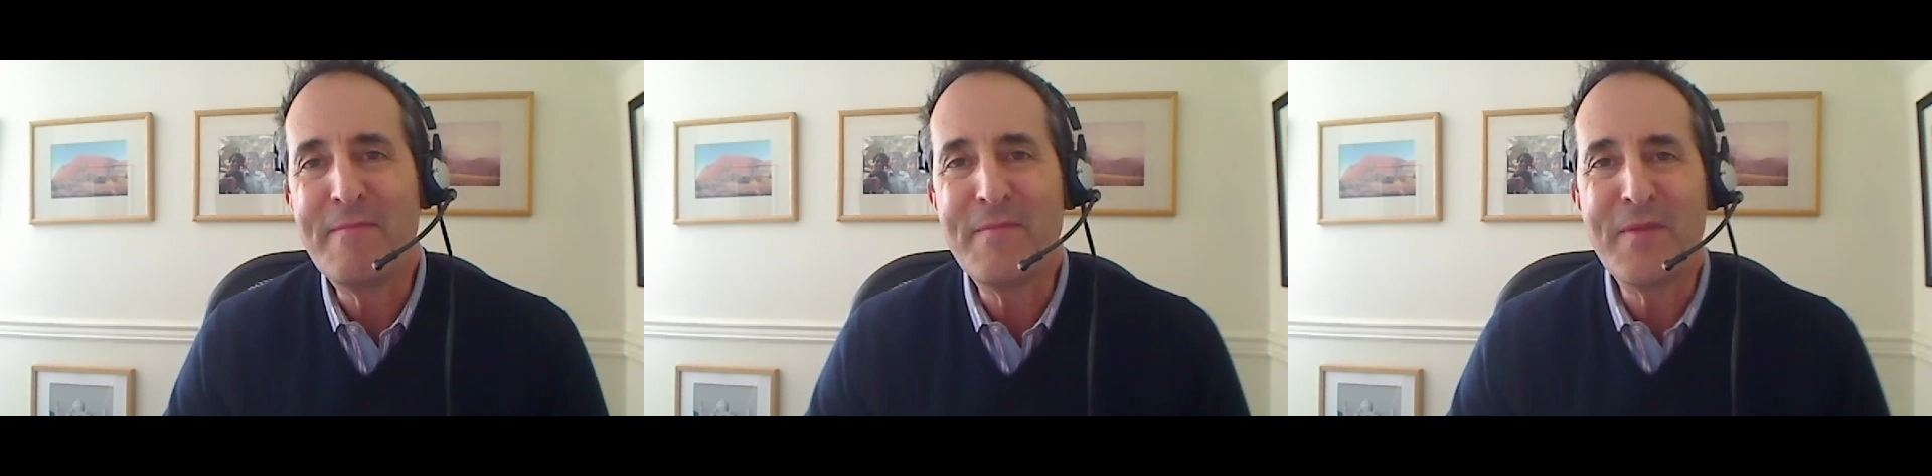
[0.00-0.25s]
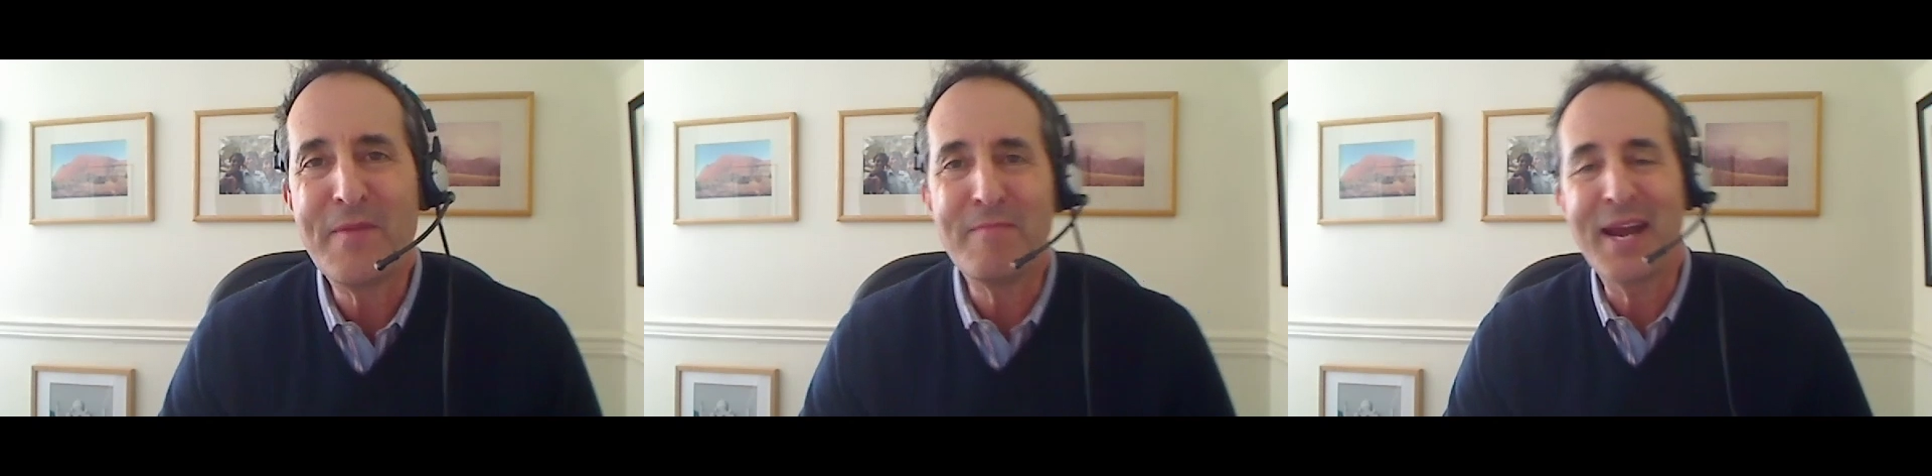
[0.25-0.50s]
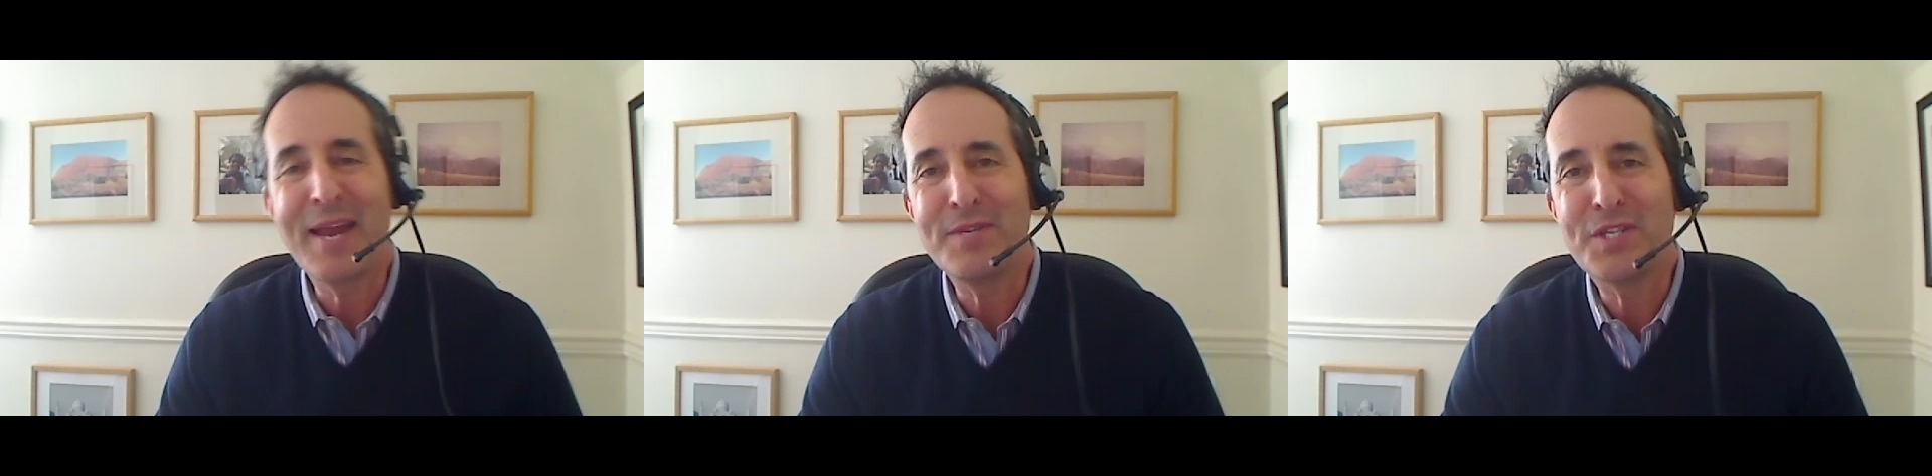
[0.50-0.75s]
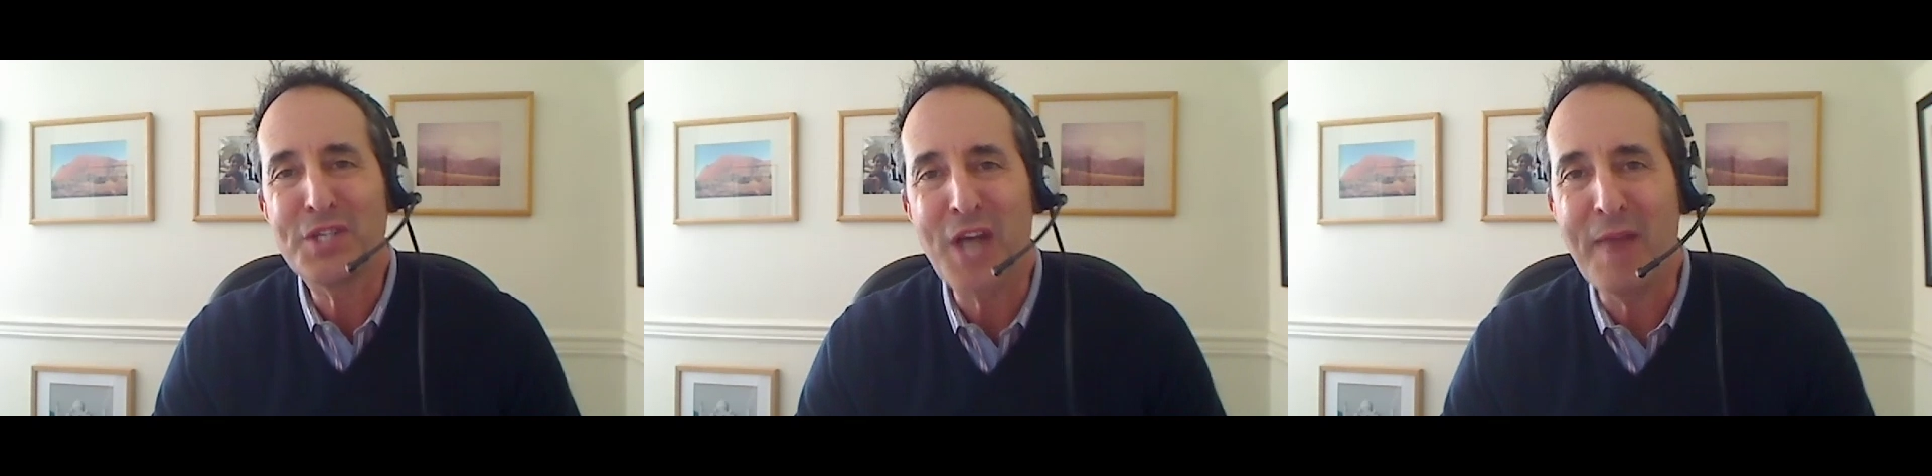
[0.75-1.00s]
My name is
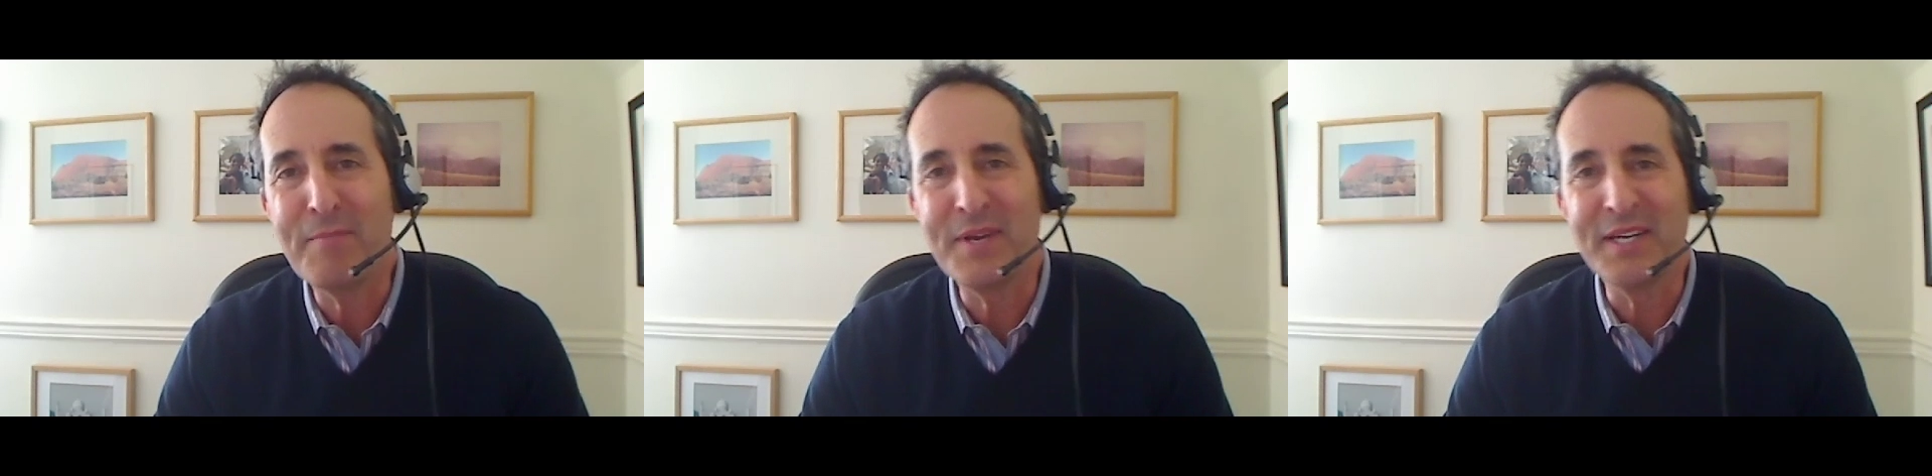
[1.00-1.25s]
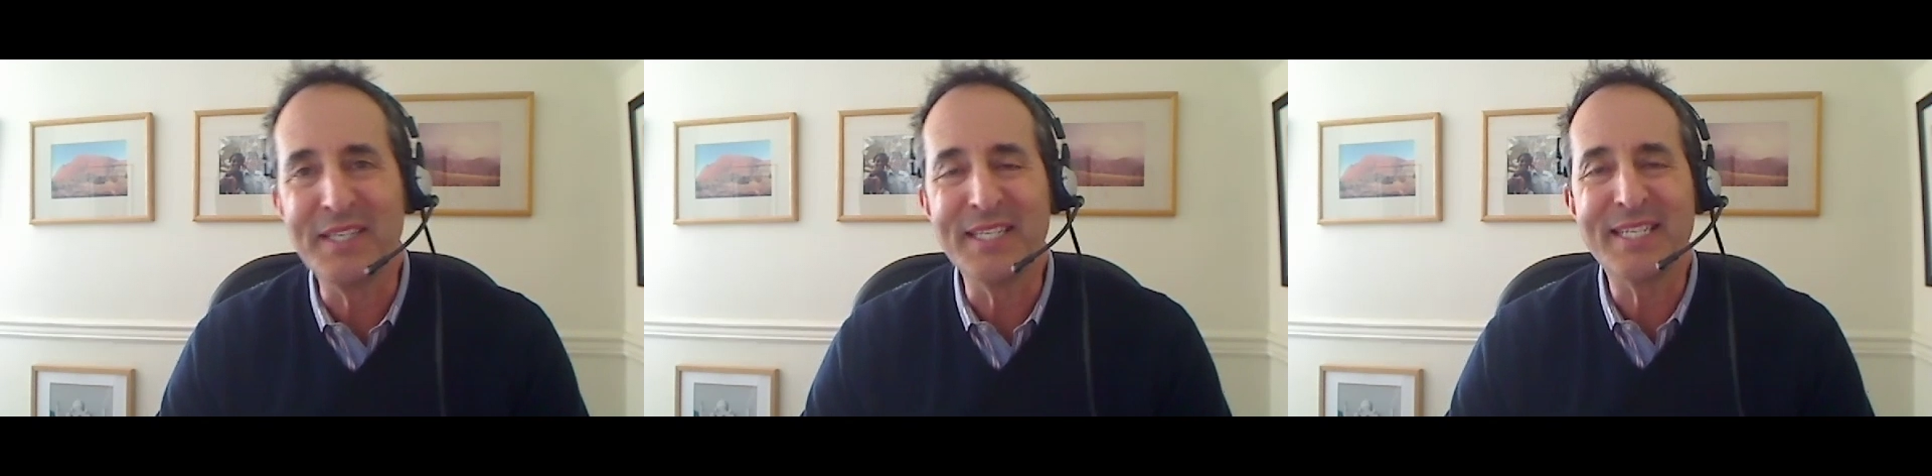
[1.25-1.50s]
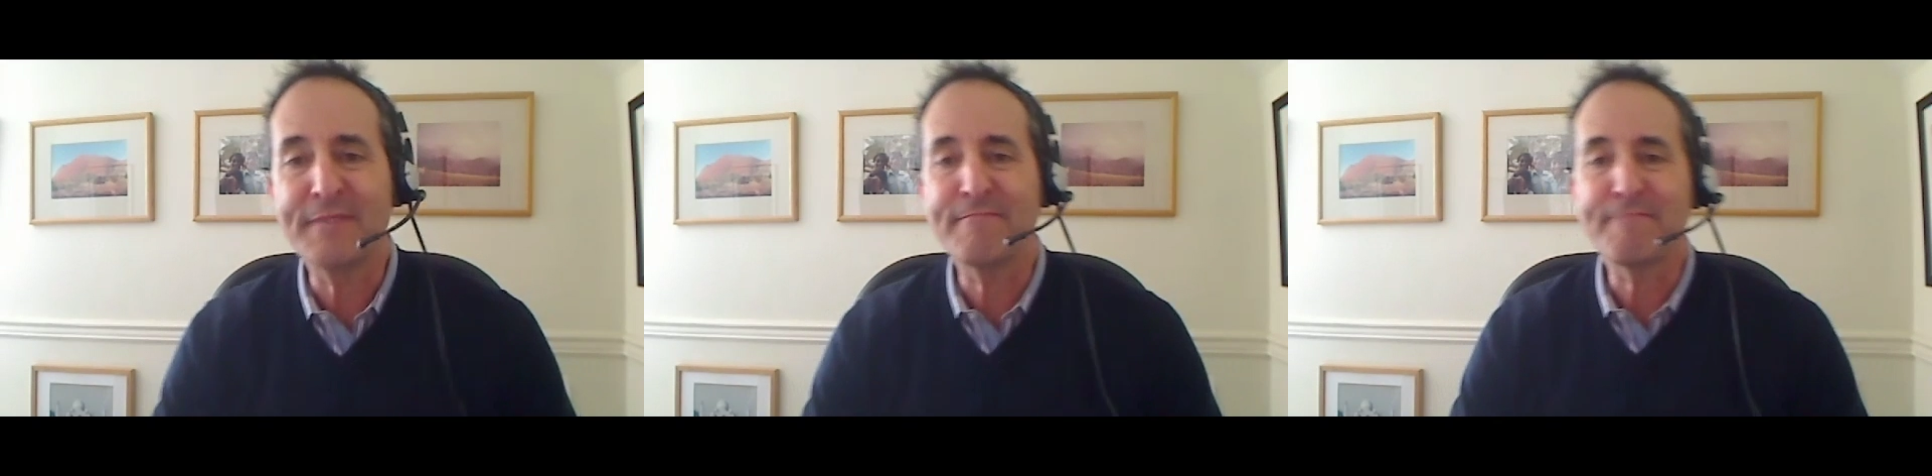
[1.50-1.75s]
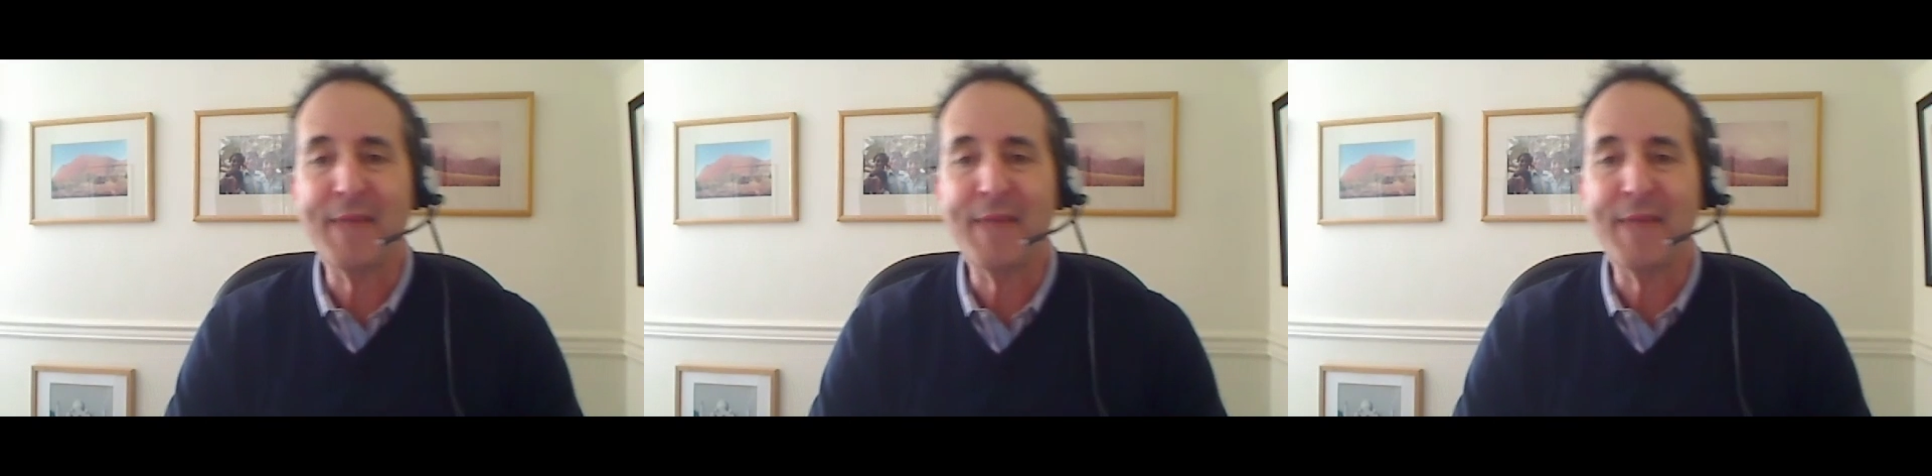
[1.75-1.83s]
John Bielenson.